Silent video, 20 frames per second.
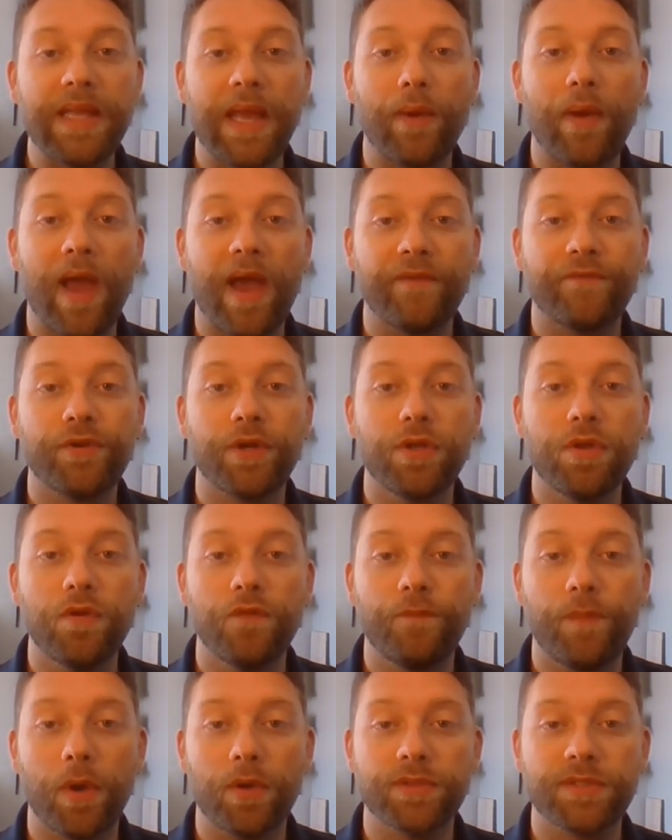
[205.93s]
Now, after
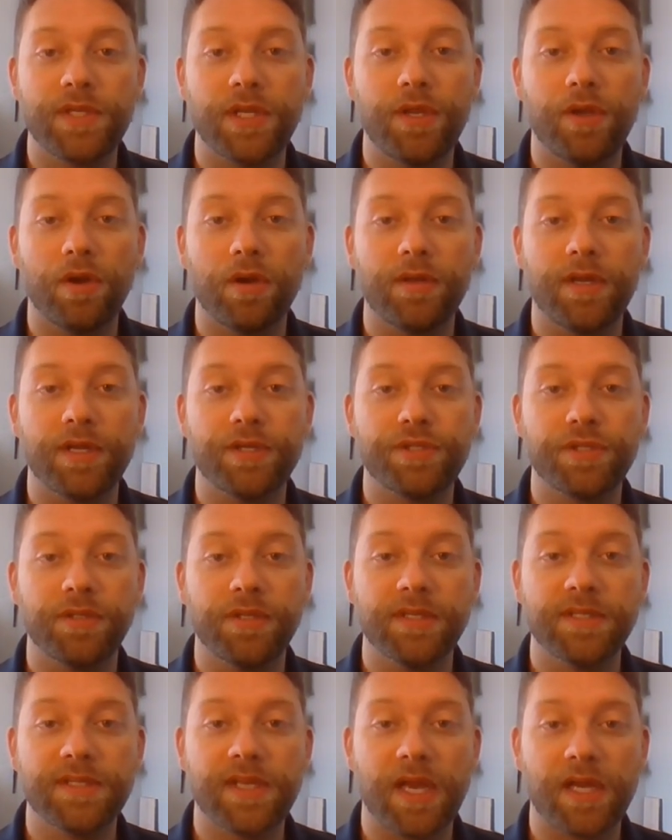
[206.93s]
you've posted your
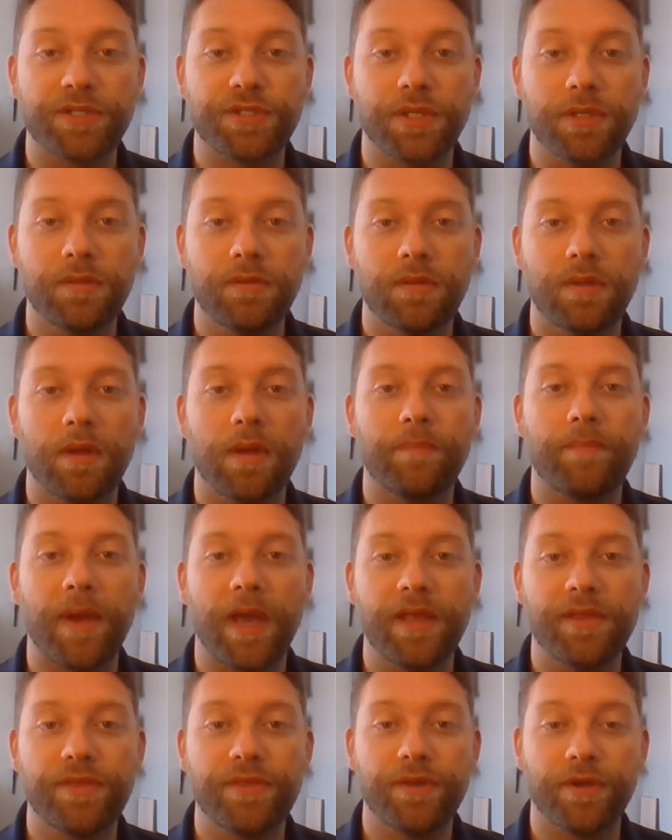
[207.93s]
initial discussion
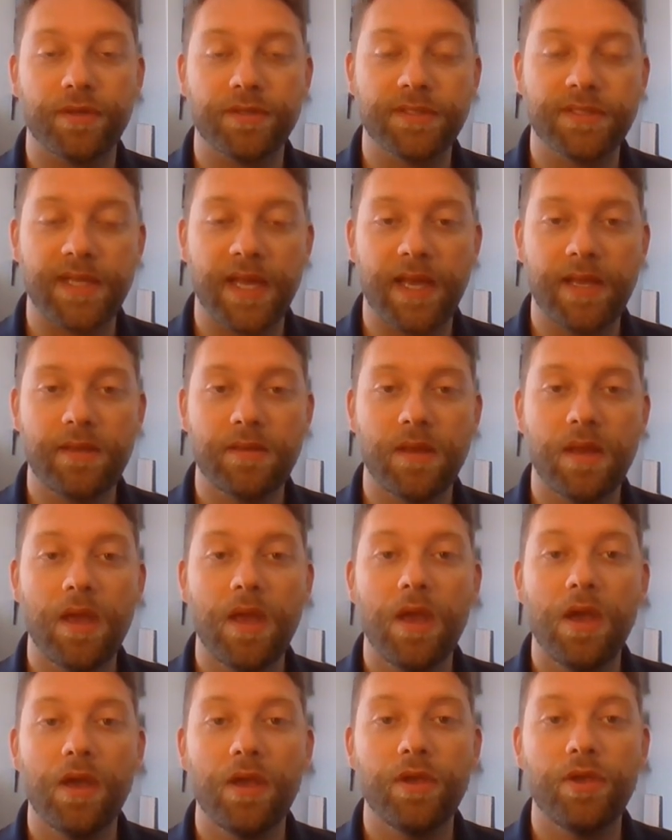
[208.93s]
by Thursday,
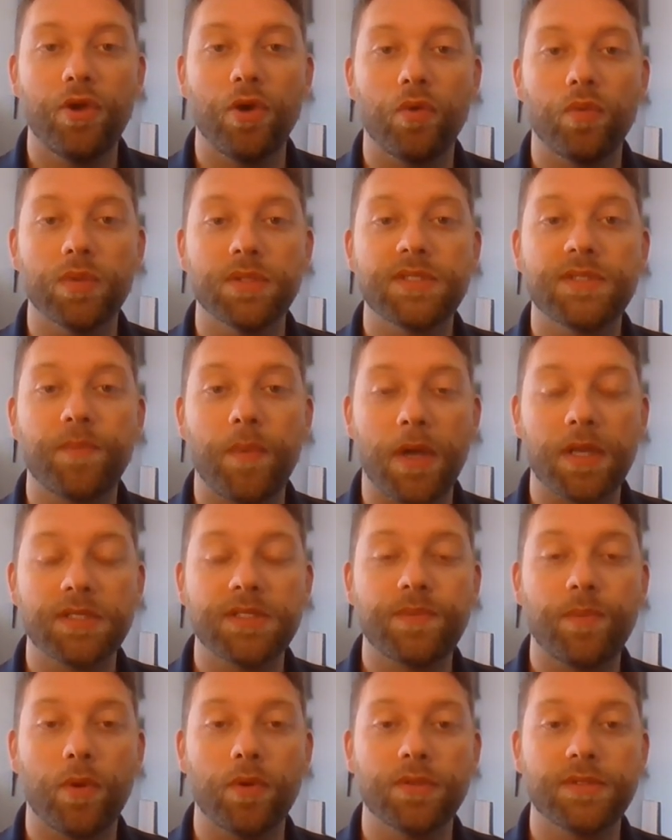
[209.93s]
your
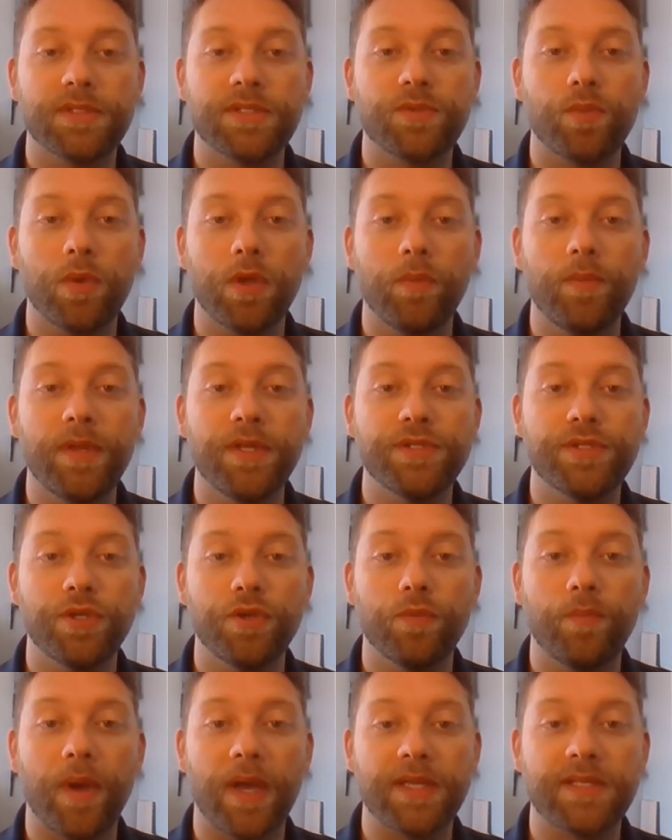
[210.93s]
response posts will be
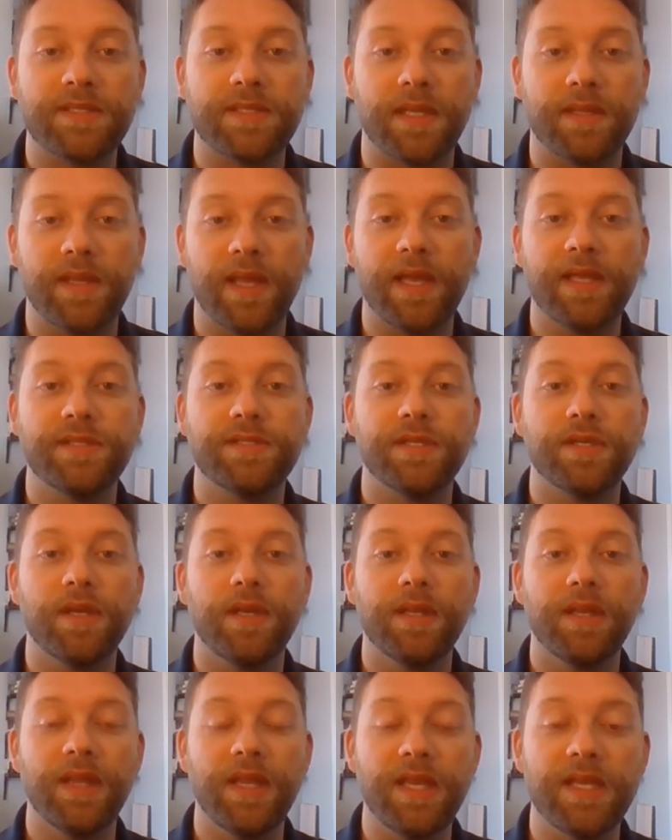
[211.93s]
due by Sunday
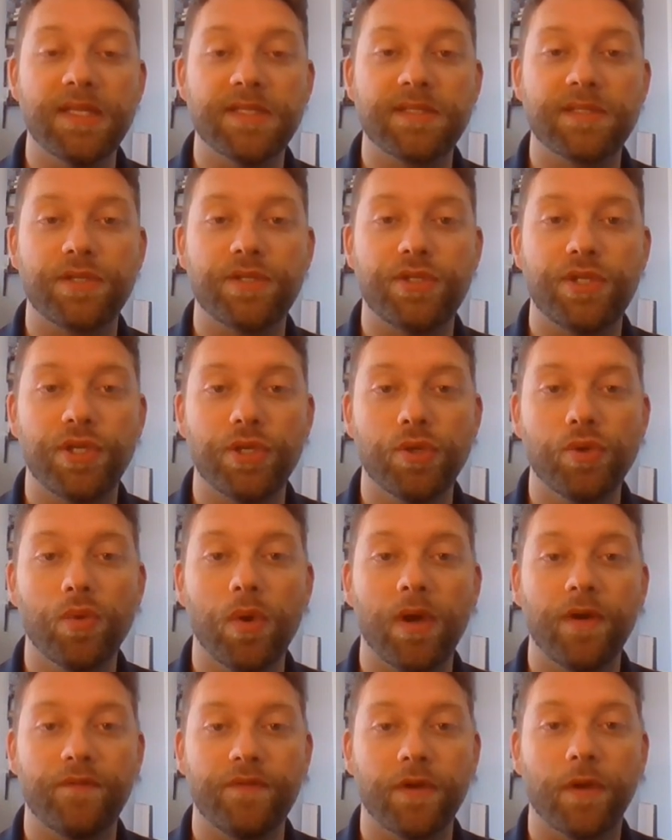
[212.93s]
to at least
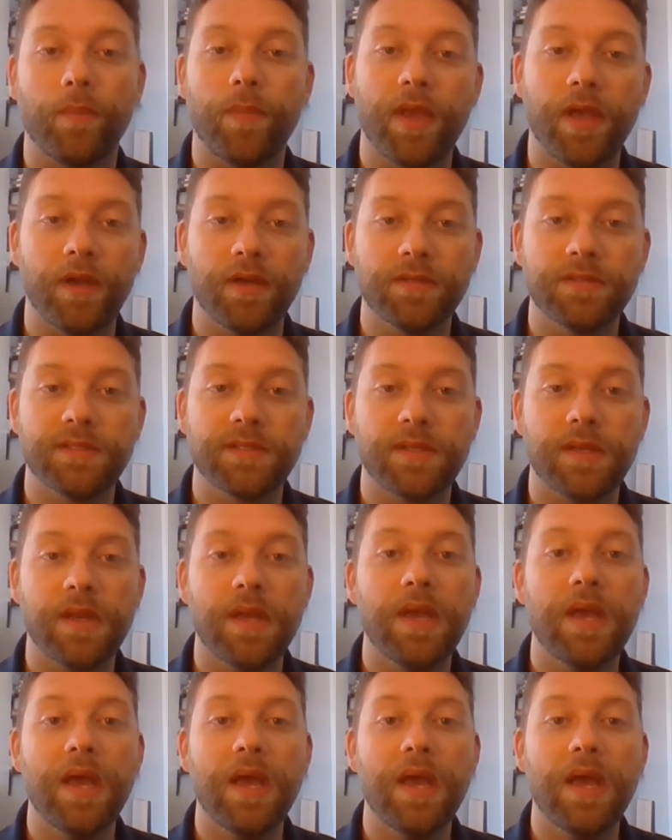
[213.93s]
2 of your peers.